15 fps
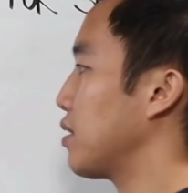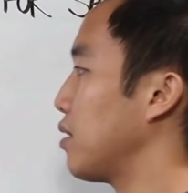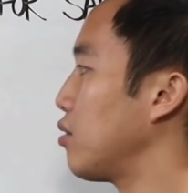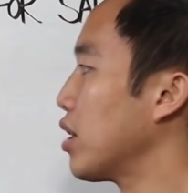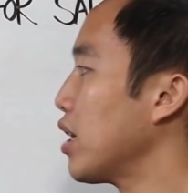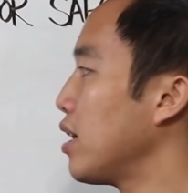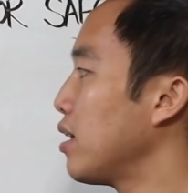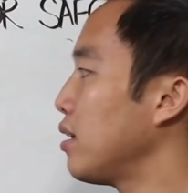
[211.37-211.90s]

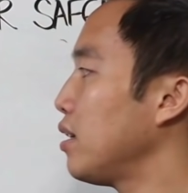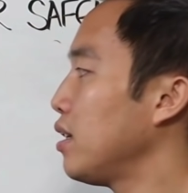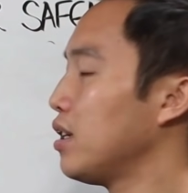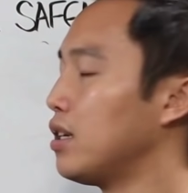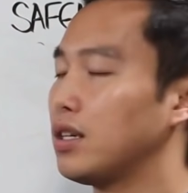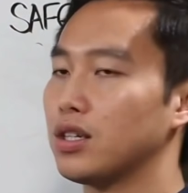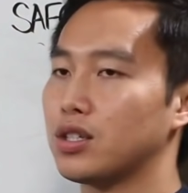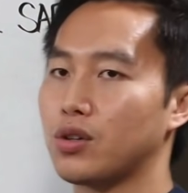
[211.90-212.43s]
okay?
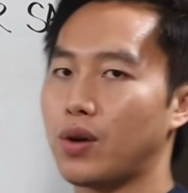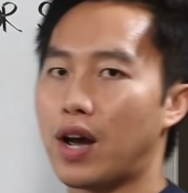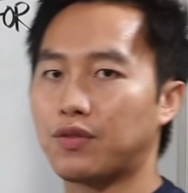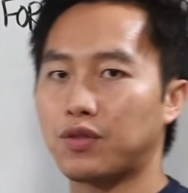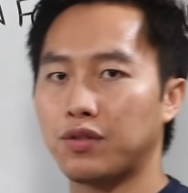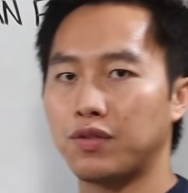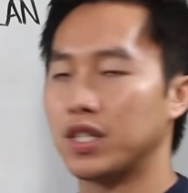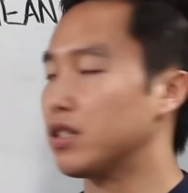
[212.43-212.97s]
So after
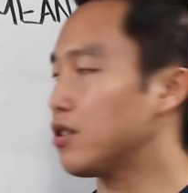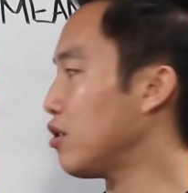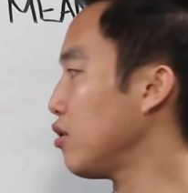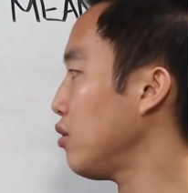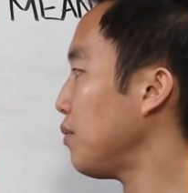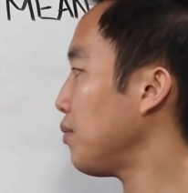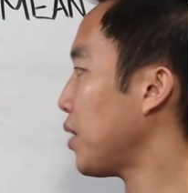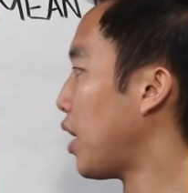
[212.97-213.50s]
V2,
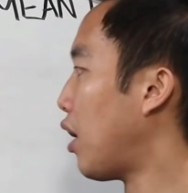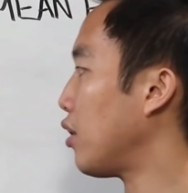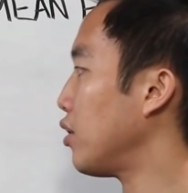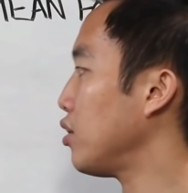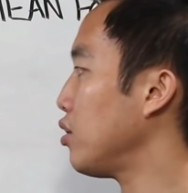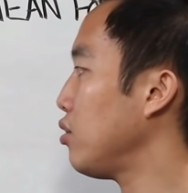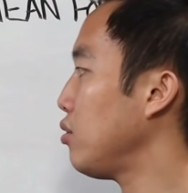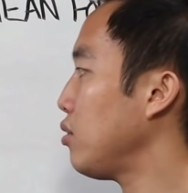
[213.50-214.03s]
our
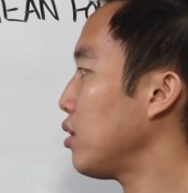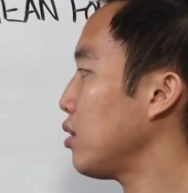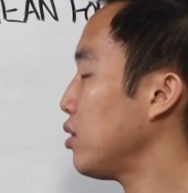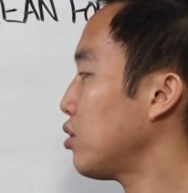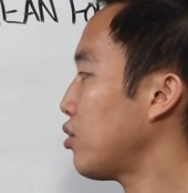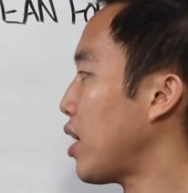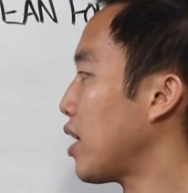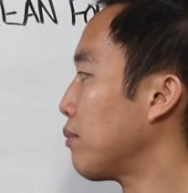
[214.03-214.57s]
new
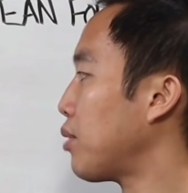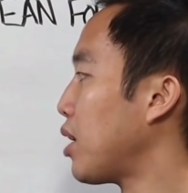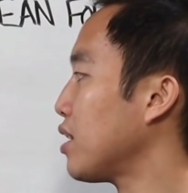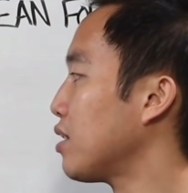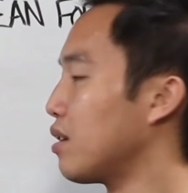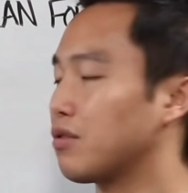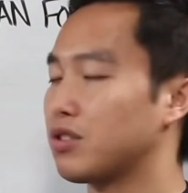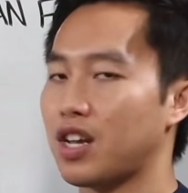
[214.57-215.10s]
trading price
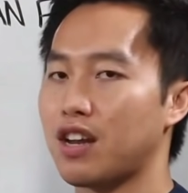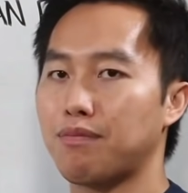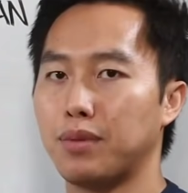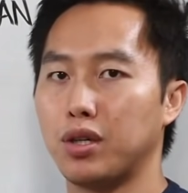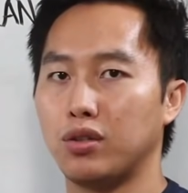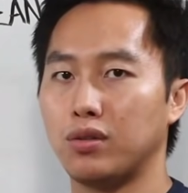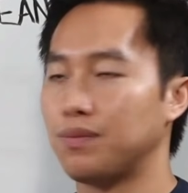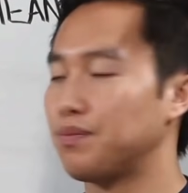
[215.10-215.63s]
of
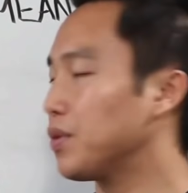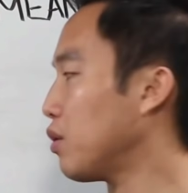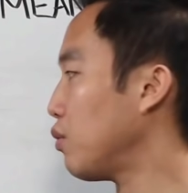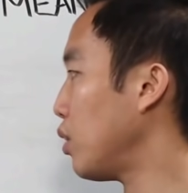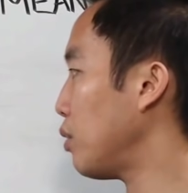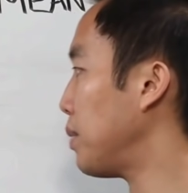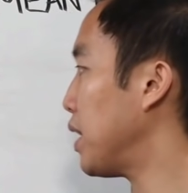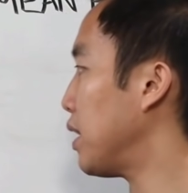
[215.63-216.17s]
SafeMoon will
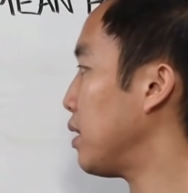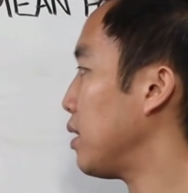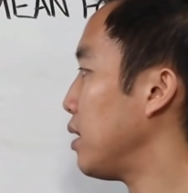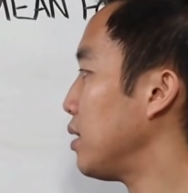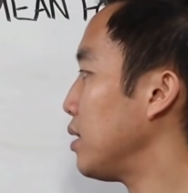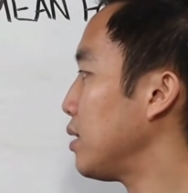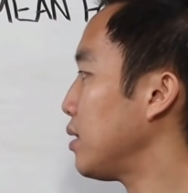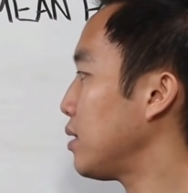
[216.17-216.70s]
be
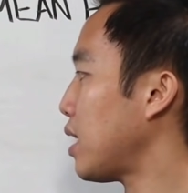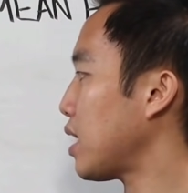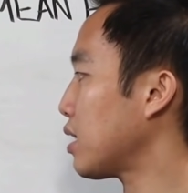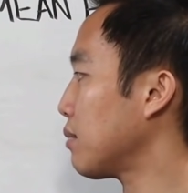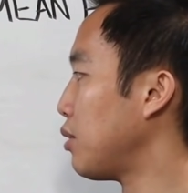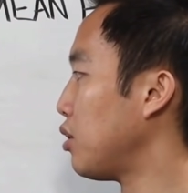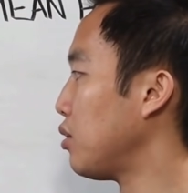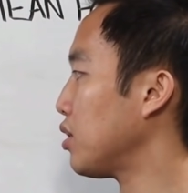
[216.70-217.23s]

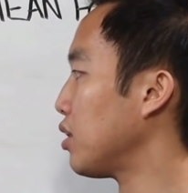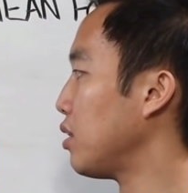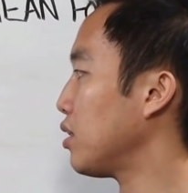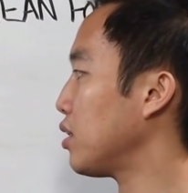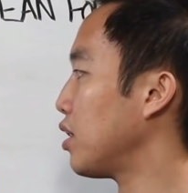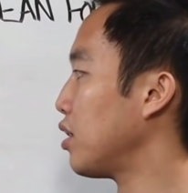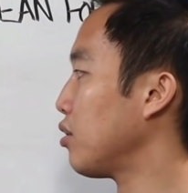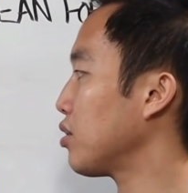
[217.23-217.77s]

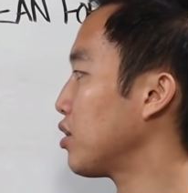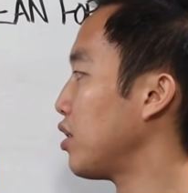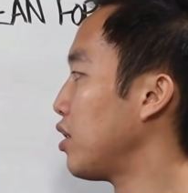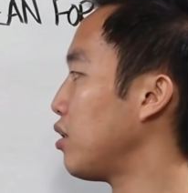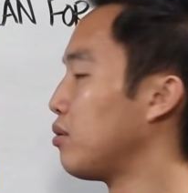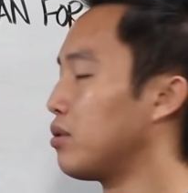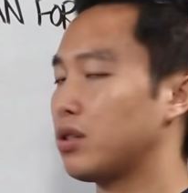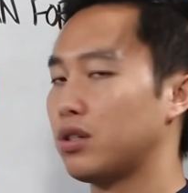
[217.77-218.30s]

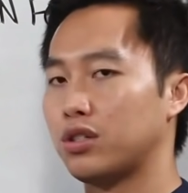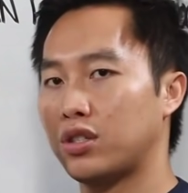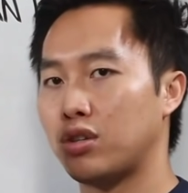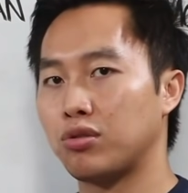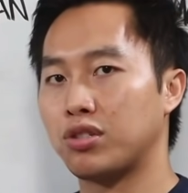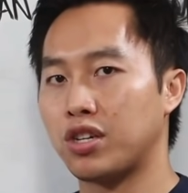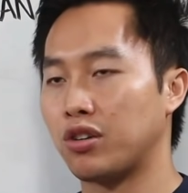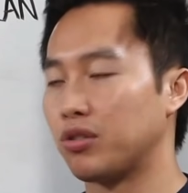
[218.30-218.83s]

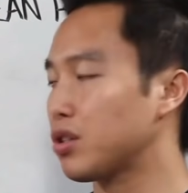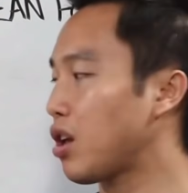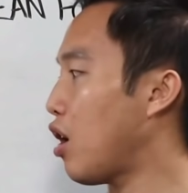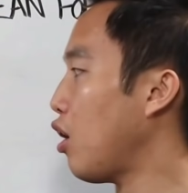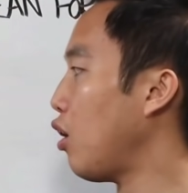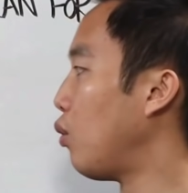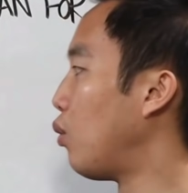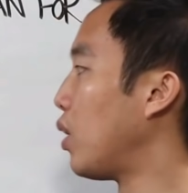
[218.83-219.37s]

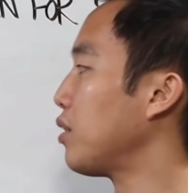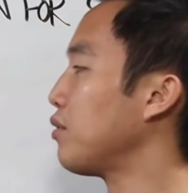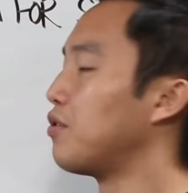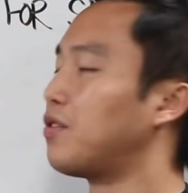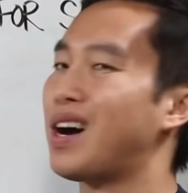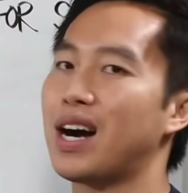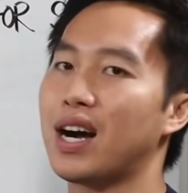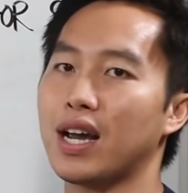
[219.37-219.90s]

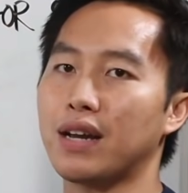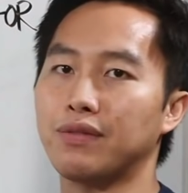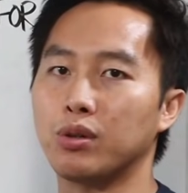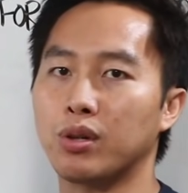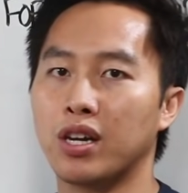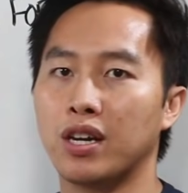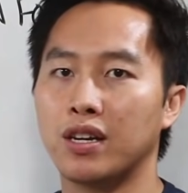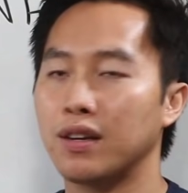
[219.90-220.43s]
0.002015,
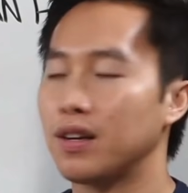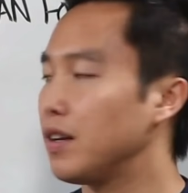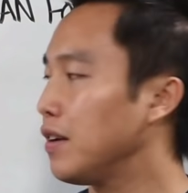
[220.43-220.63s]
okay?